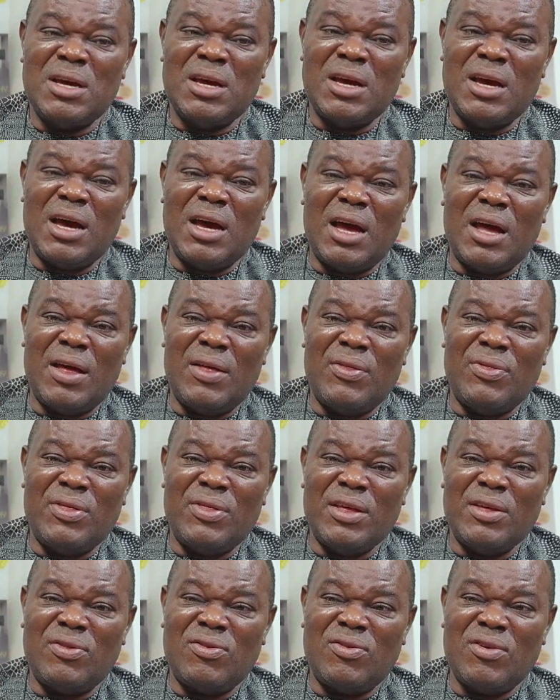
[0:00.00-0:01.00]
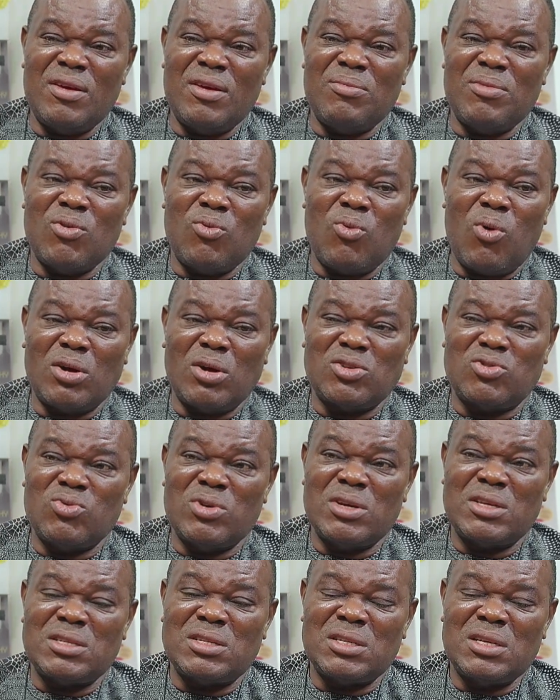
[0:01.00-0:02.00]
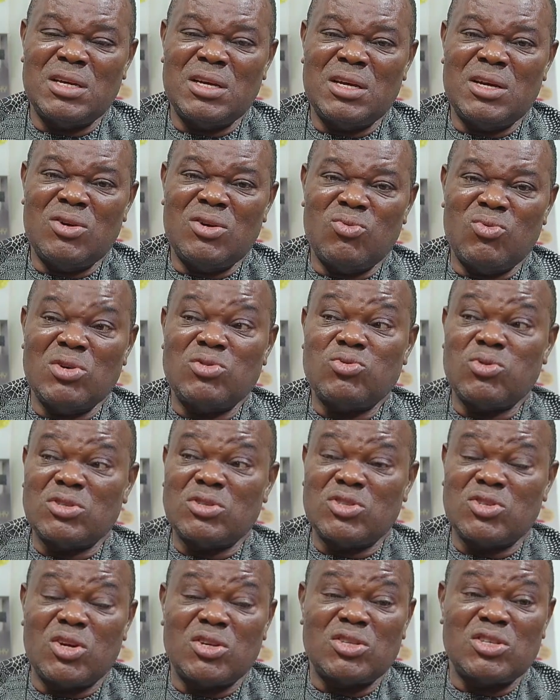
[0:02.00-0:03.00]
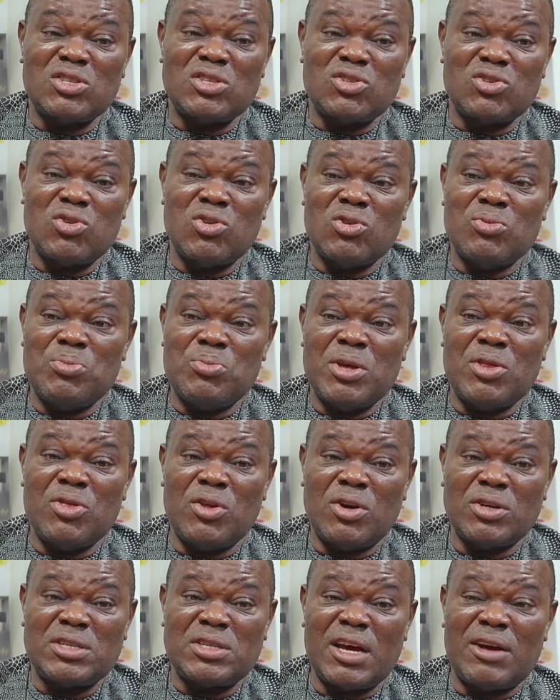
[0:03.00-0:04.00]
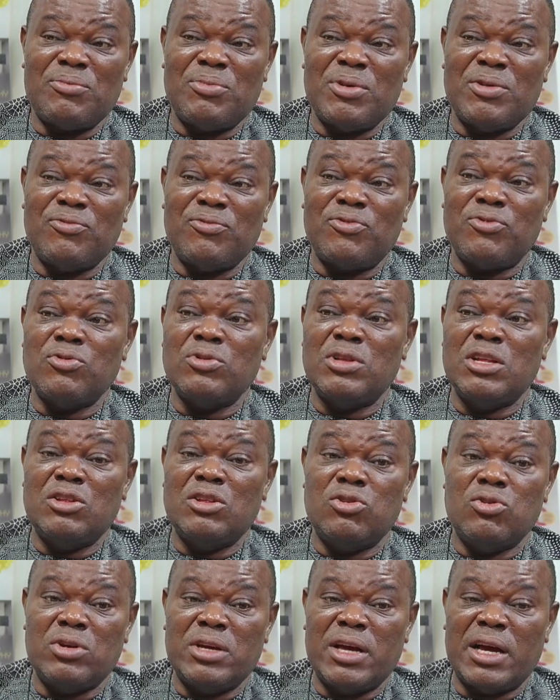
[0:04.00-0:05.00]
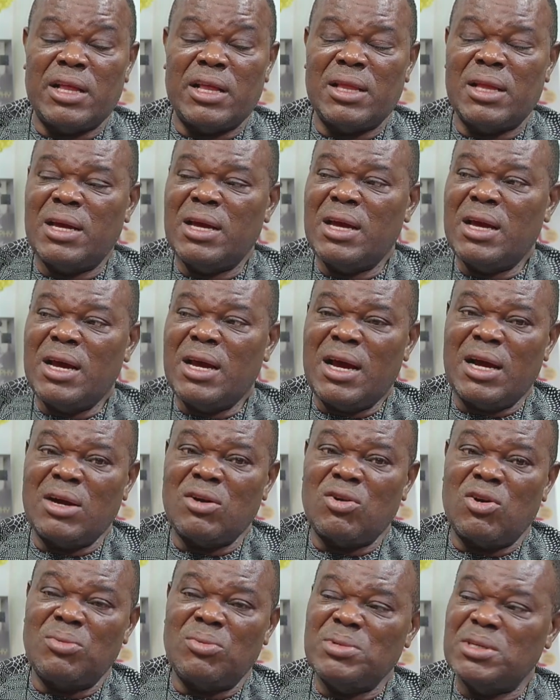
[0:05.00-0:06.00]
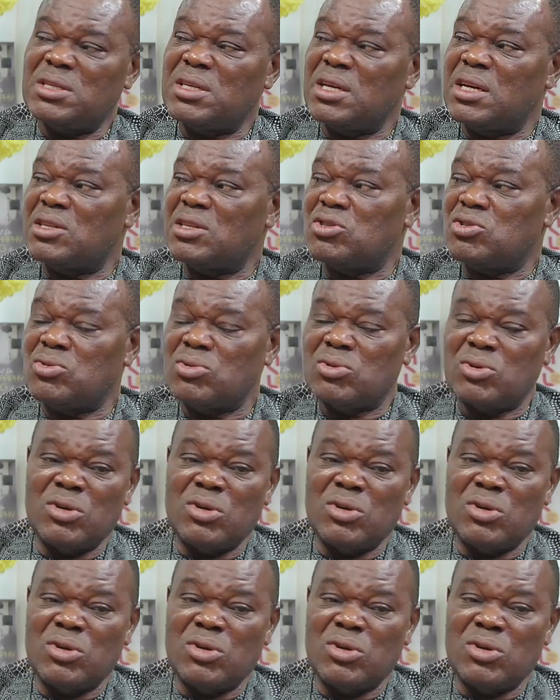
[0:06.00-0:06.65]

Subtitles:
And the team he worked with, which was not his own, may not have been fully loyal and committed to